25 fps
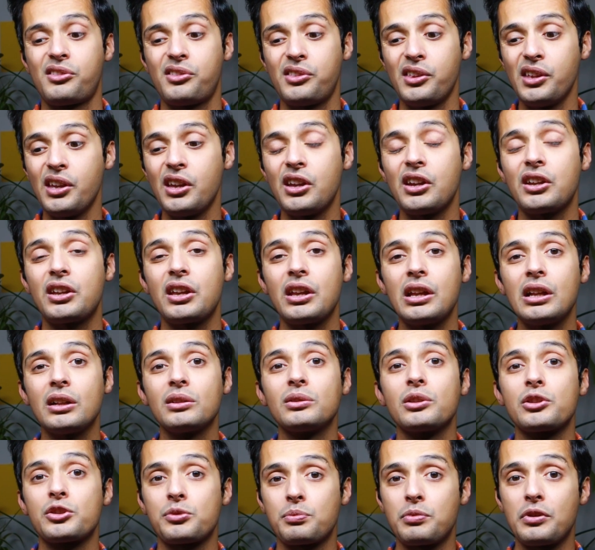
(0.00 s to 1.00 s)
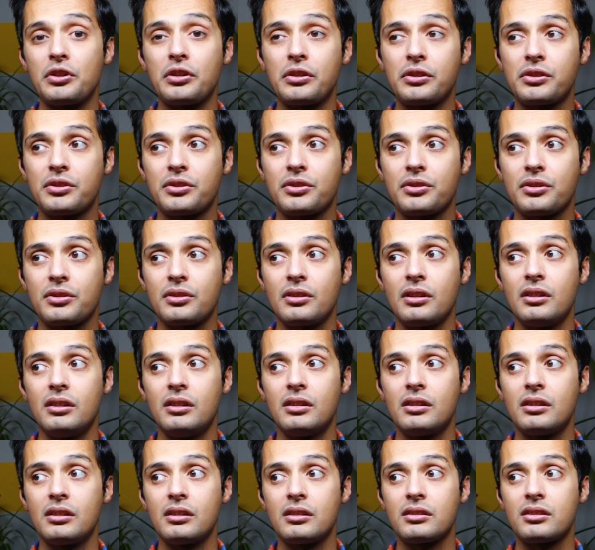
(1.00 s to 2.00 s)
thick English books
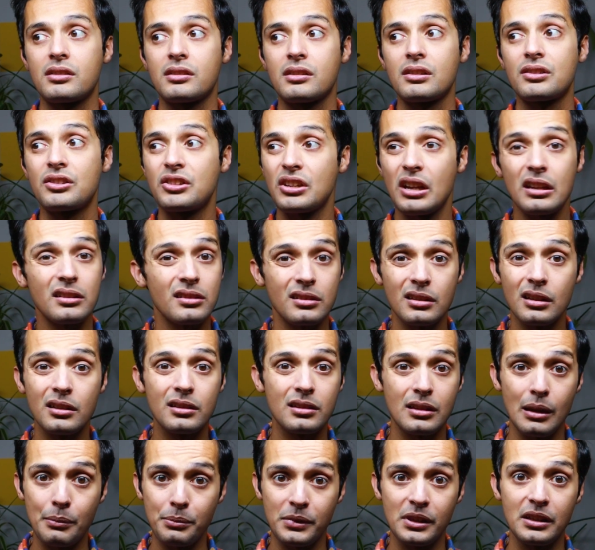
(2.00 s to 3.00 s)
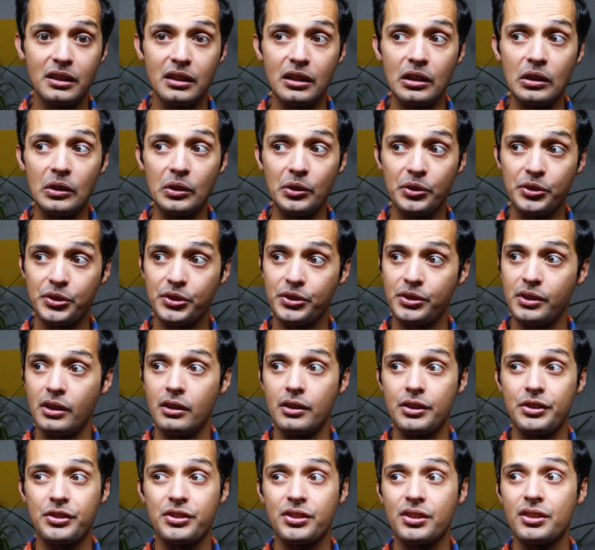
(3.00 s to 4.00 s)
are suggesting something else,
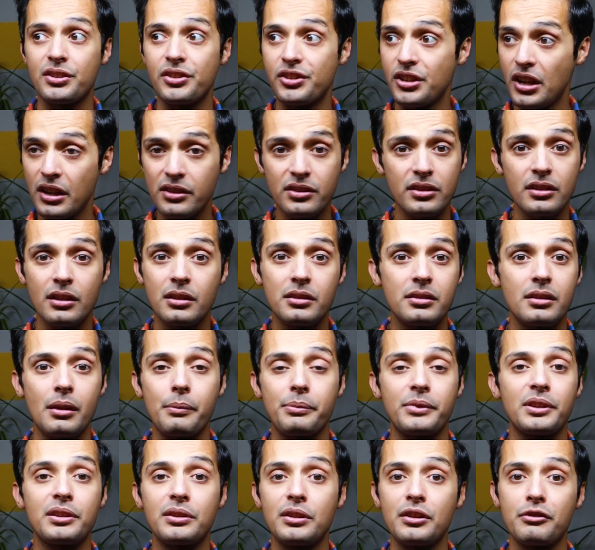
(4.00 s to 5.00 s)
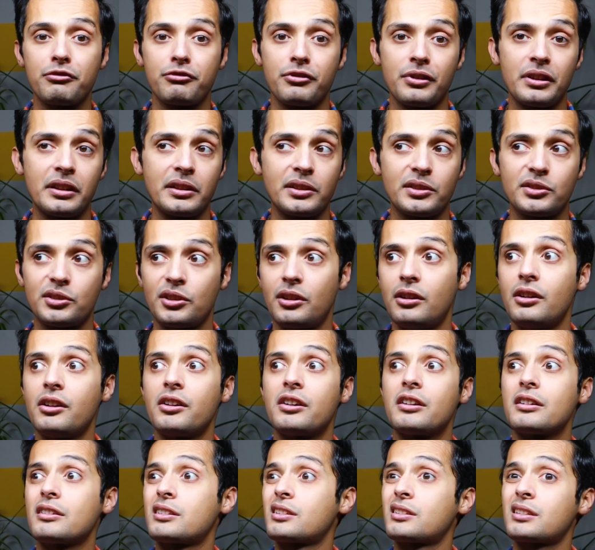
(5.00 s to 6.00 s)
are suggesting something different,
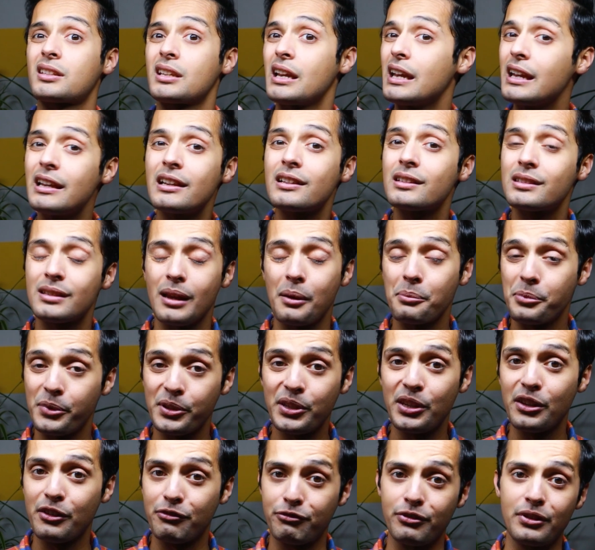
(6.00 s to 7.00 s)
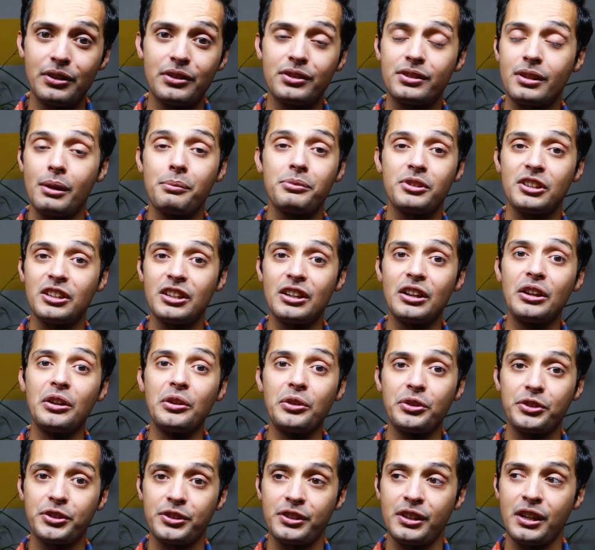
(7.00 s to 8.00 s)
are saying something different, something
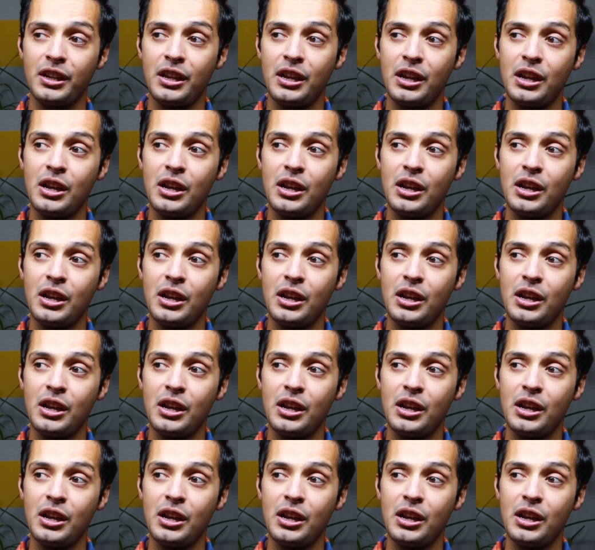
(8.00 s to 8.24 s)
else,